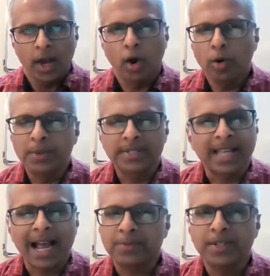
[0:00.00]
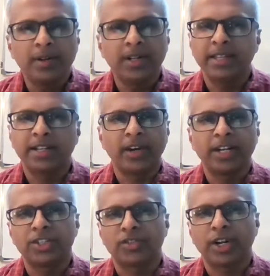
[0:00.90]
Hope is absolutely the
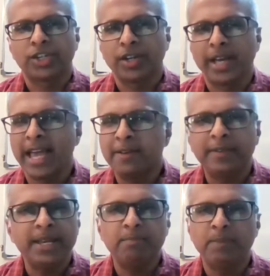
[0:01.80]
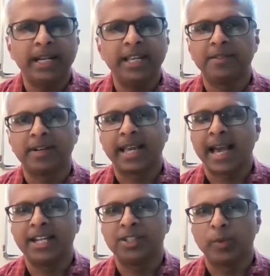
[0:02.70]
greatest treasure every believer
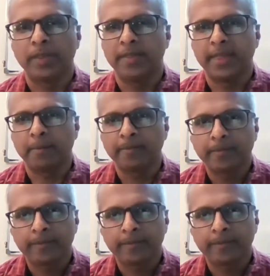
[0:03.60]
carries within them.